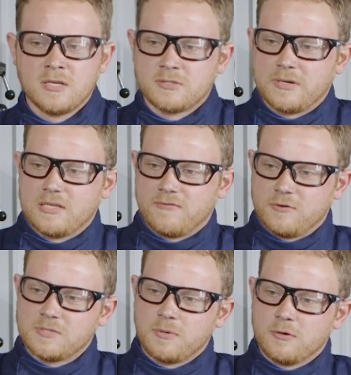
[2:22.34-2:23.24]
So I got the
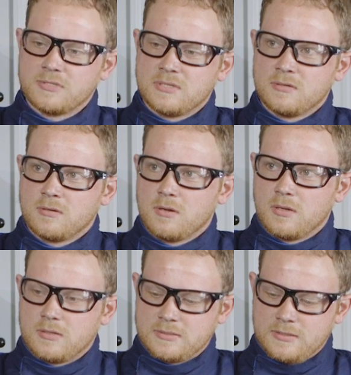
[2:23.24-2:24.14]
first post
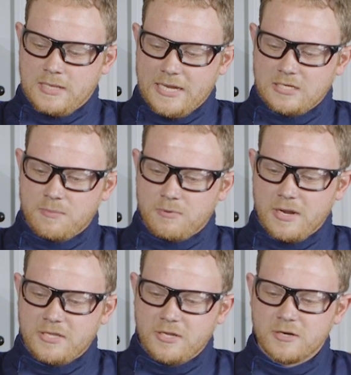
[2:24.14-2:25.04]
lined up
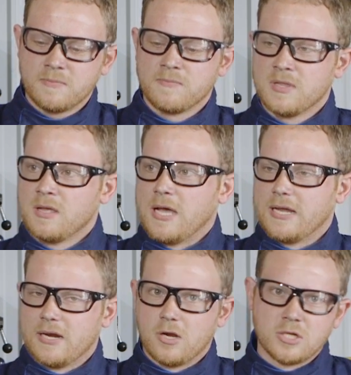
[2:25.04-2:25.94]
right here. I
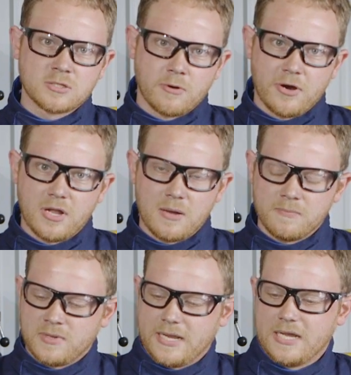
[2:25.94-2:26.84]
got it all squared
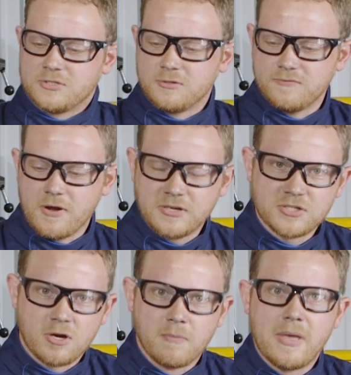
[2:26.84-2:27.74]
up. I got two very
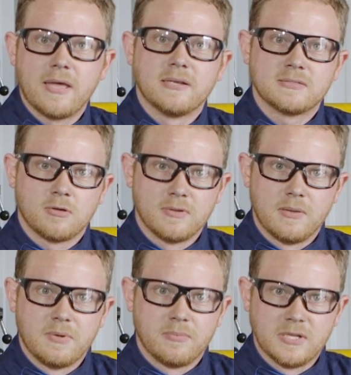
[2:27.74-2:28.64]
strong magnets holding
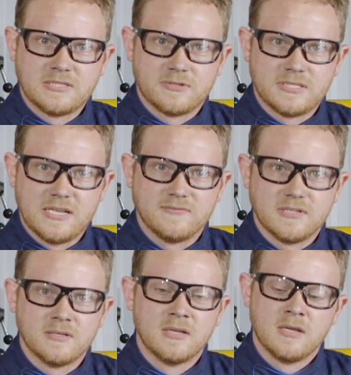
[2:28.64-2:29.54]
them in place for safety.